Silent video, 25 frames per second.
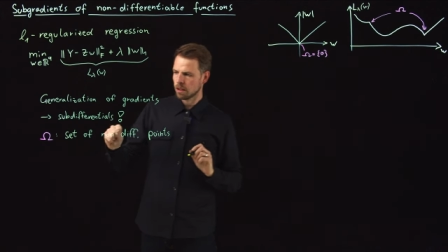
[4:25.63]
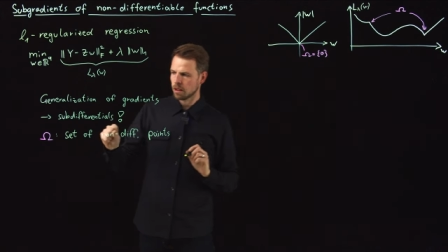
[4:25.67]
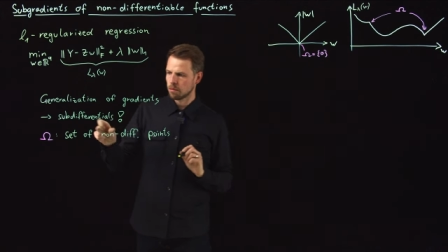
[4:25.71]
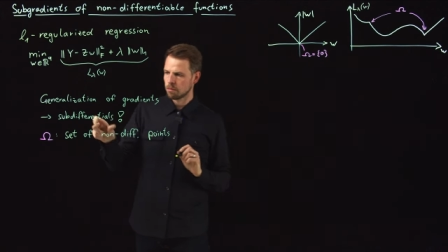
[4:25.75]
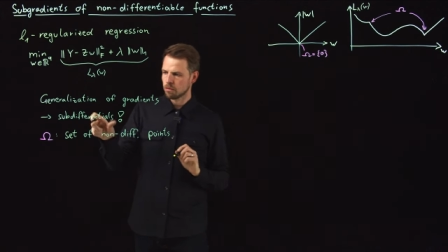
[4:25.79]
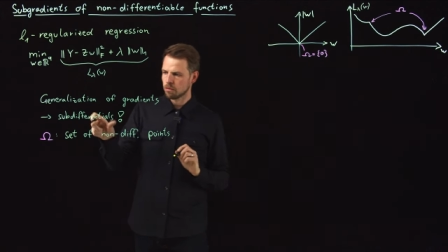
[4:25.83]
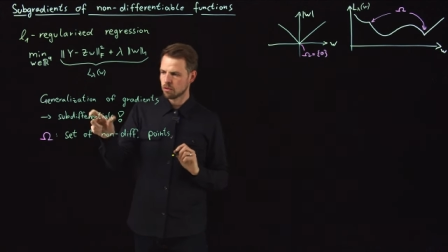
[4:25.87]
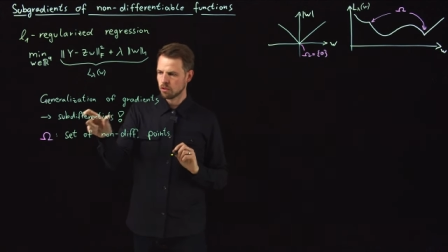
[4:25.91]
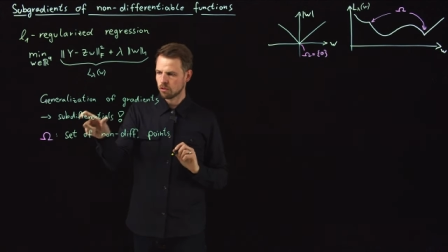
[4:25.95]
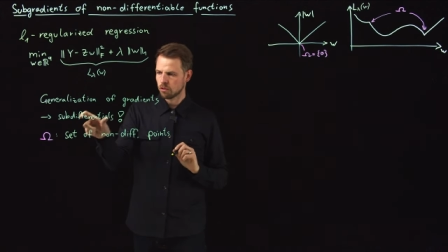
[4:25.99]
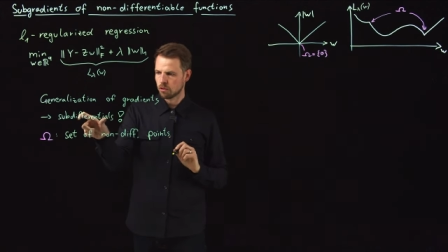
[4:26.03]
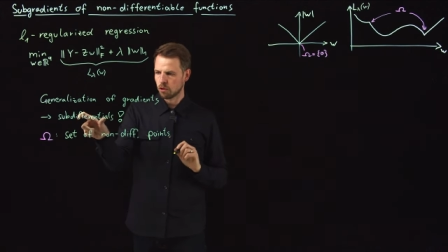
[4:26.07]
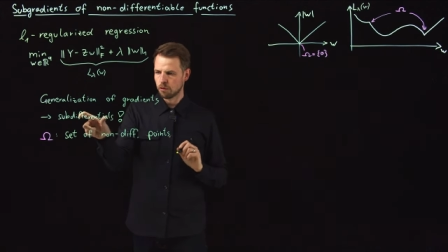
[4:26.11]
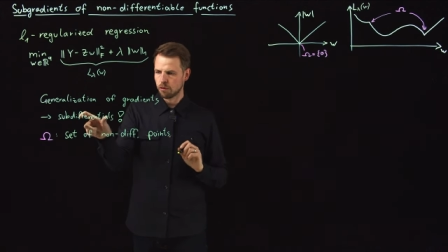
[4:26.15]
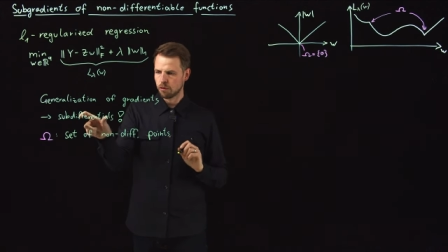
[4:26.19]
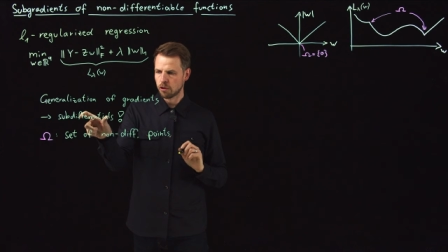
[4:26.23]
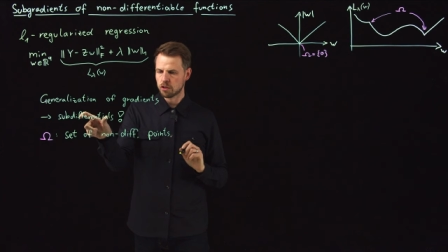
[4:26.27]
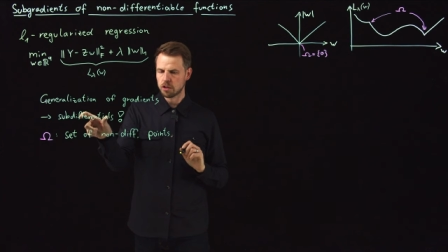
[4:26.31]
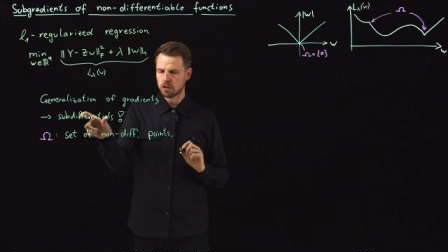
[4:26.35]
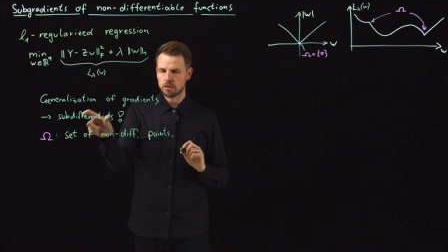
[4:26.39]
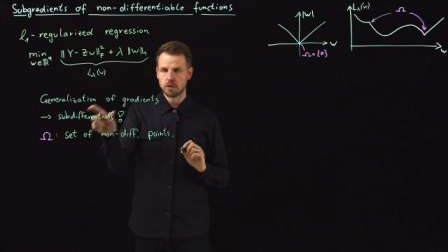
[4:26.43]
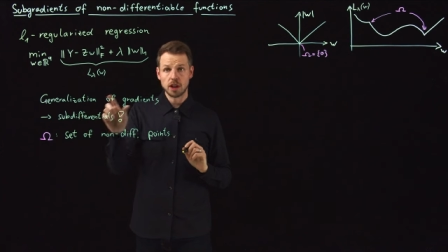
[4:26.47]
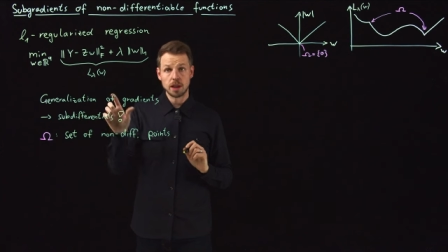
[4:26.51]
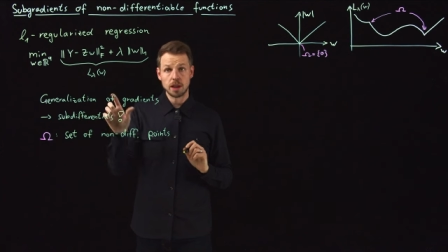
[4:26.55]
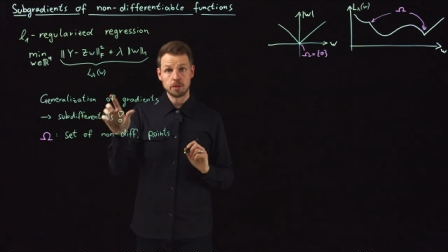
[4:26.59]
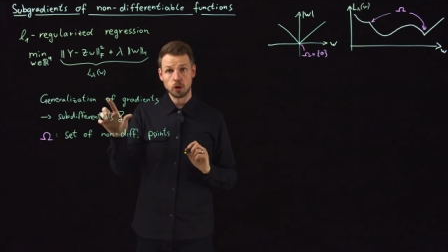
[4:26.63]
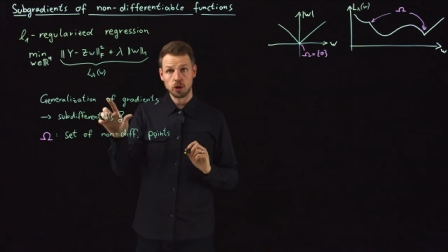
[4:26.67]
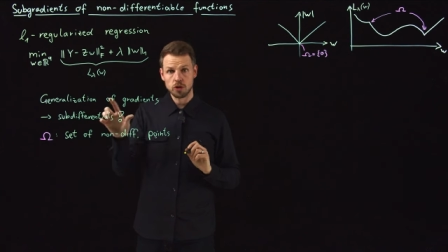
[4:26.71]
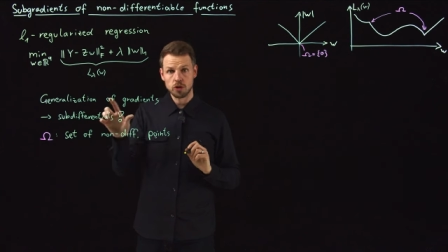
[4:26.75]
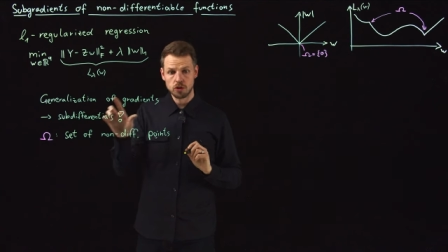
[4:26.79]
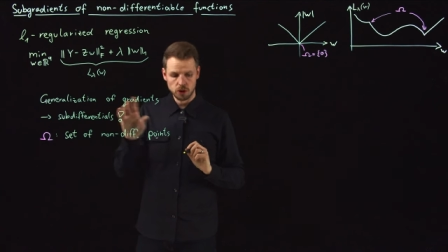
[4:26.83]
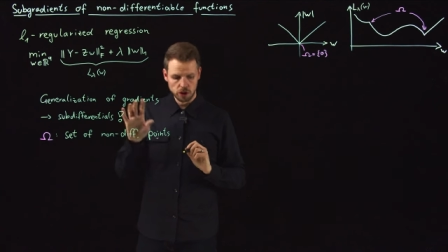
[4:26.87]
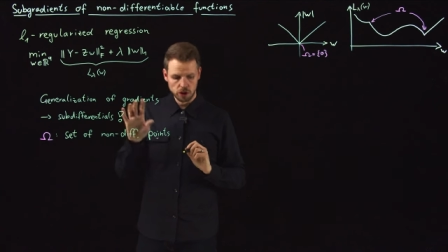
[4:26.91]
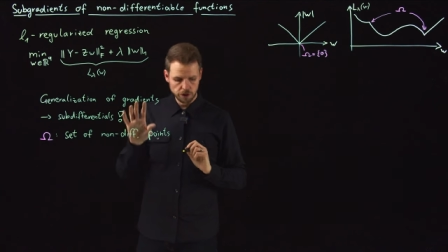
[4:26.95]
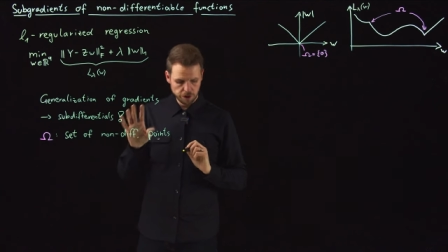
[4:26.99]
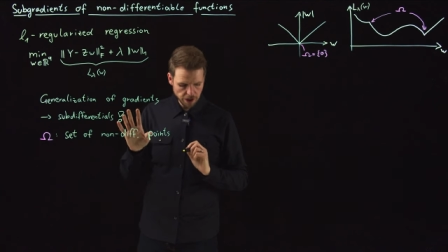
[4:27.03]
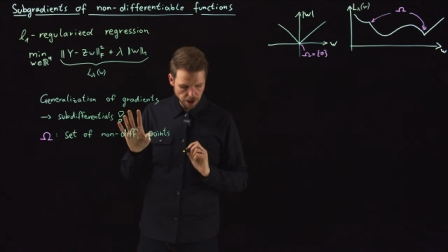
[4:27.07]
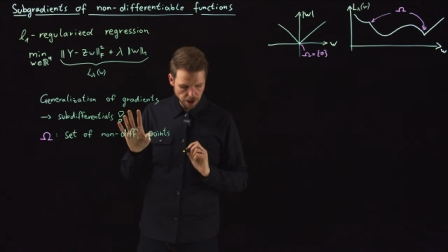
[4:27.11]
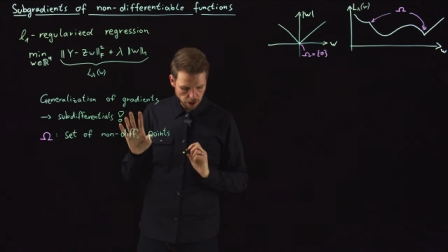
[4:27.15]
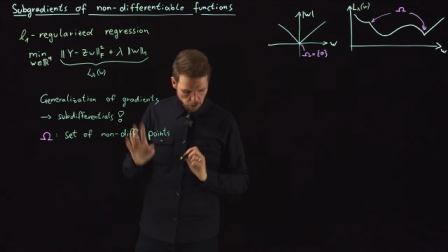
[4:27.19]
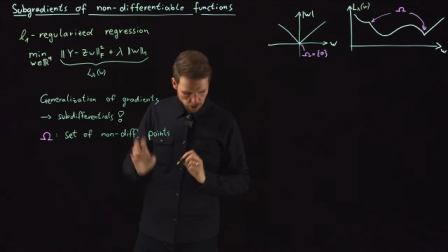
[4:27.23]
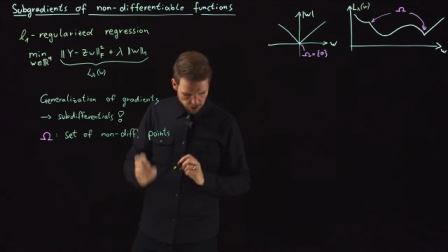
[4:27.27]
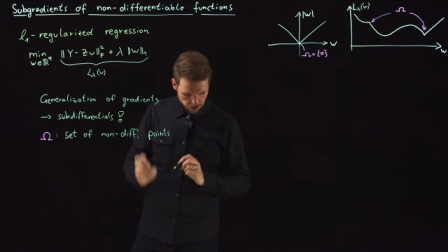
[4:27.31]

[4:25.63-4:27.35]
So first of all, I'm going to define what